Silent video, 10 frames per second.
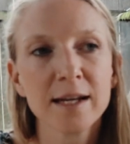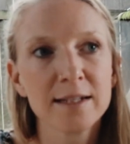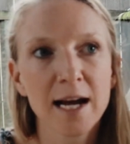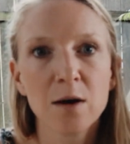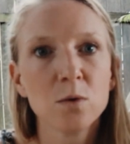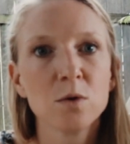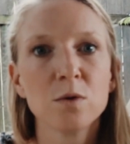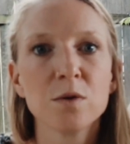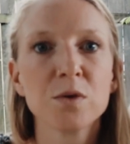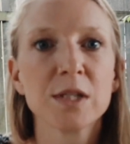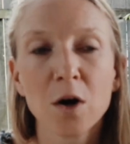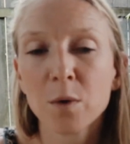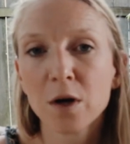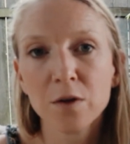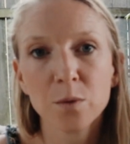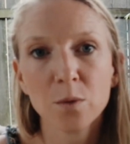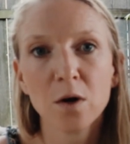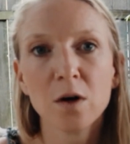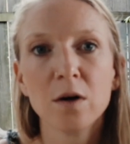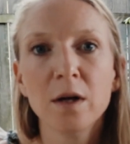like towels, artwork on the
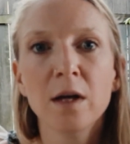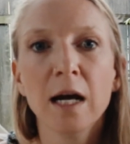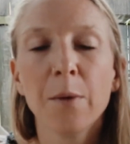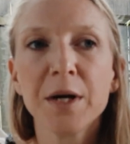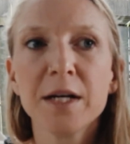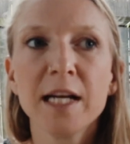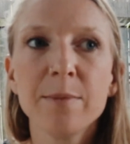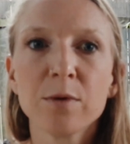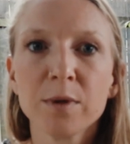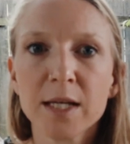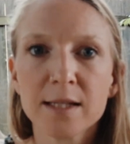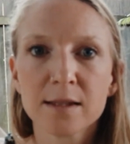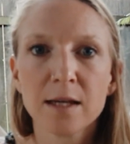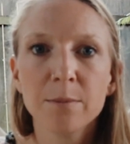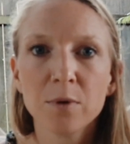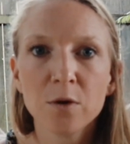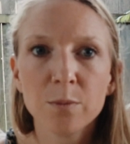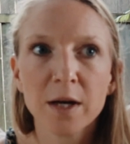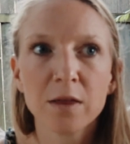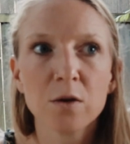wall, I wanted to keep it really simple,
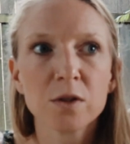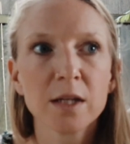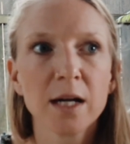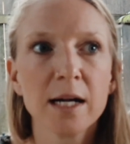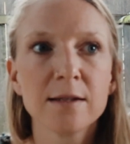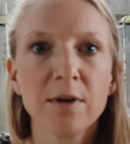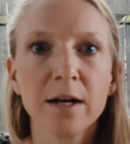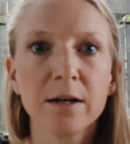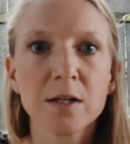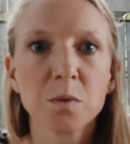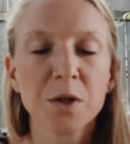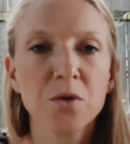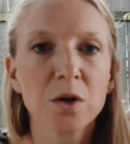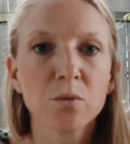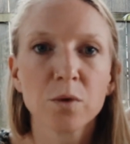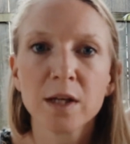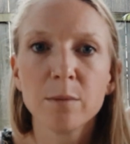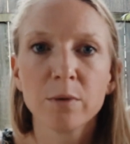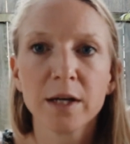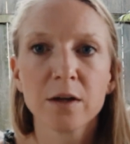but those are the kinds of areas where you can really
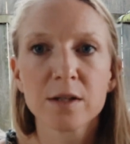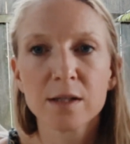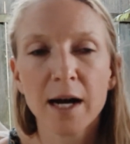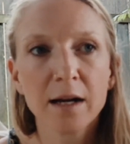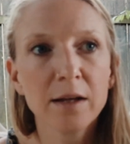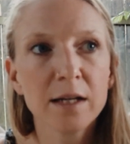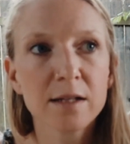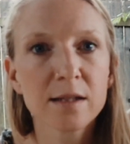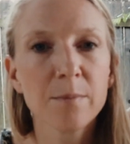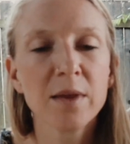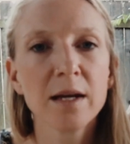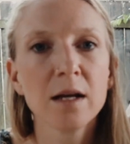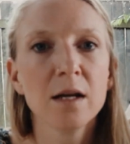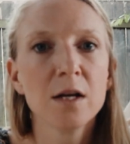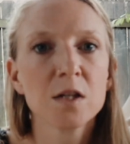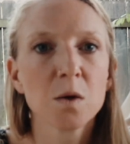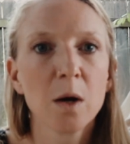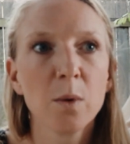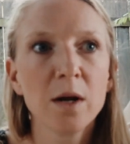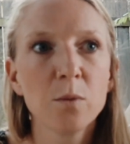bring your style into something. So I
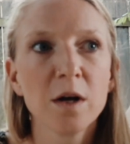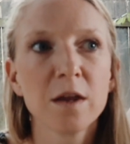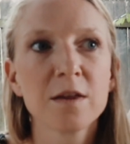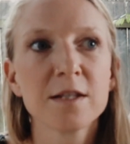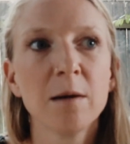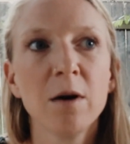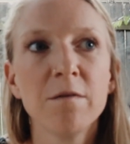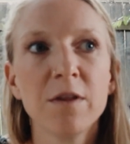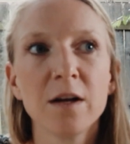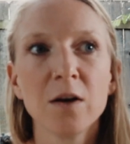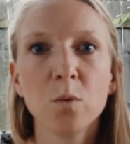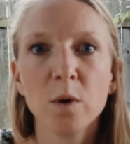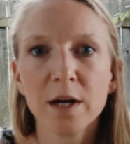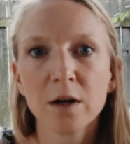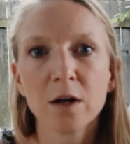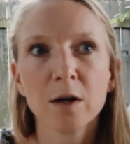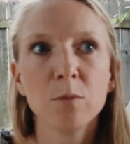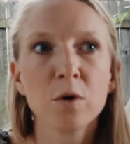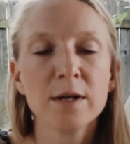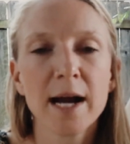went with some of the wicker,
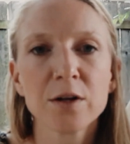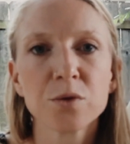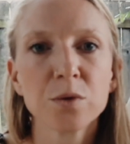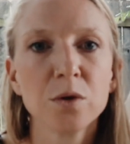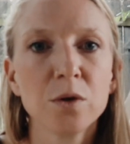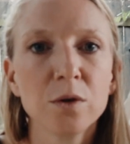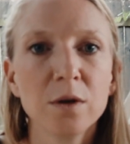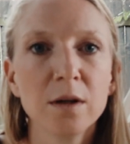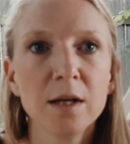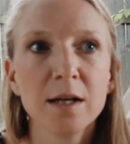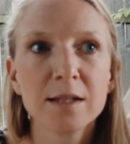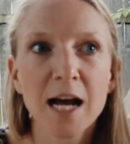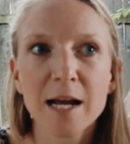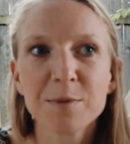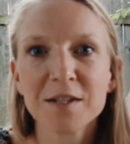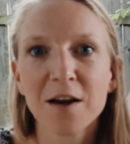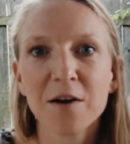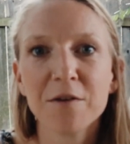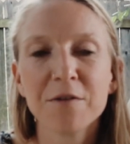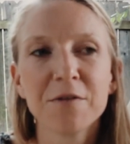more natural types
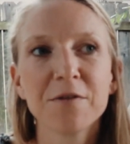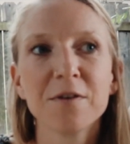of